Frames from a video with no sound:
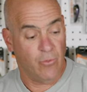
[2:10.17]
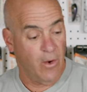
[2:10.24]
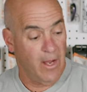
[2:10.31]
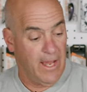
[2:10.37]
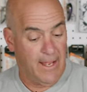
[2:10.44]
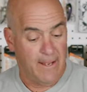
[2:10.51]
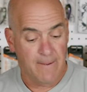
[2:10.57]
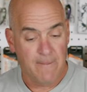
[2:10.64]

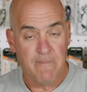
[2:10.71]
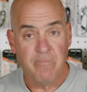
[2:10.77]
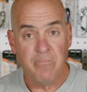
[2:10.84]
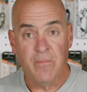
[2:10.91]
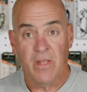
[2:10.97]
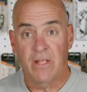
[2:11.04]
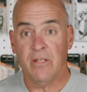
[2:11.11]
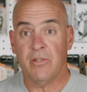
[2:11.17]
way.
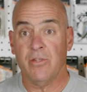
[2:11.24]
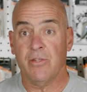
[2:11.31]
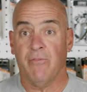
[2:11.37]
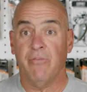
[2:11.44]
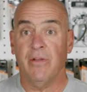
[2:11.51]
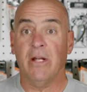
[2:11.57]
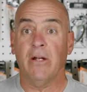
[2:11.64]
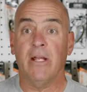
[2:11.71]
This is a
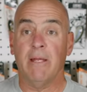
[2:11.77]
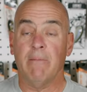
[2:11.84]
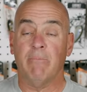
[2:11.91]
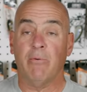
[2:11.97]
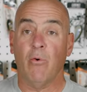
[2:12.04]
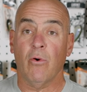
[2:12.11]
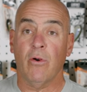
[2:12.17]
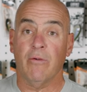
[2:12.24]
very
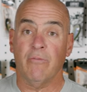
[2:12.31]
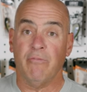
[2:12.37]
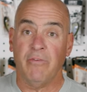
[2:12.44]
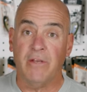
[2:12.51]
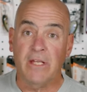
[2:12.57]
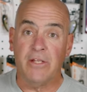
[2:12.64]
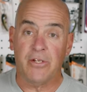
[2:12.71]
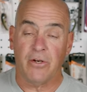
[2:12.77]
important
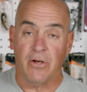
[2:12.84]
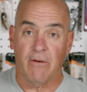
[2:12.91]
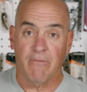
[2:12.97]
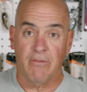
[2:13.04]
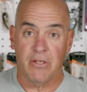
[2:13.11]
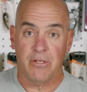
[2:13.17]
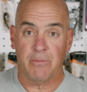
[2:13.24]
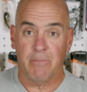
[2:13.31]
feature
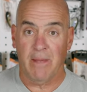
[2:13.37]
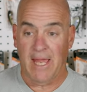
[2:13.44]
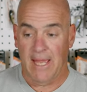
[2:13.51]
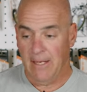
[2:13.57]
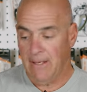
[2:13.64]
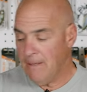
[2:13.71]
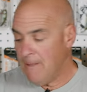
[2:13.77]
of this bait